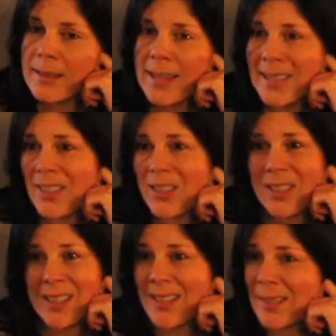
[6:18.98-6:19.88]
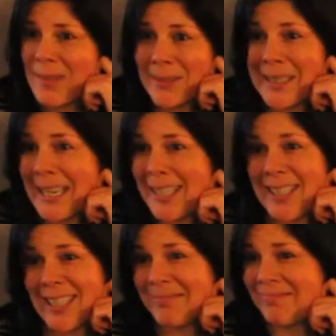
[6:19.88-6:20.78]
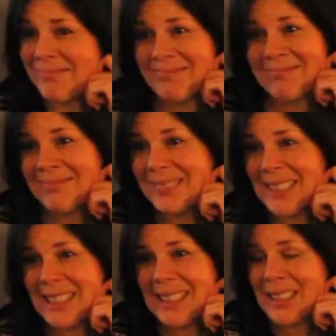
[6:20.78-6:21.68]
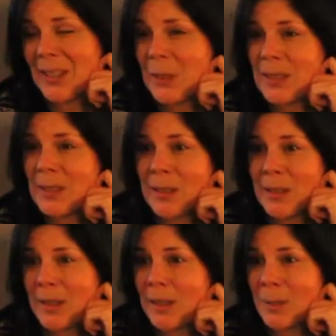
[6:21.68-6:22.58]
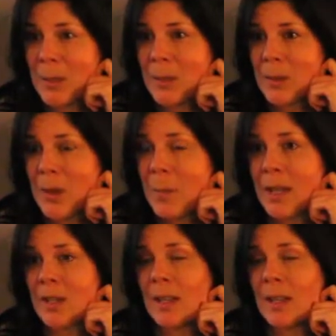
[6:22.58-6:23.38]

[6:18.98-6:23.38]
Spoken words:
that's just the foundation. You still learn and grow so much,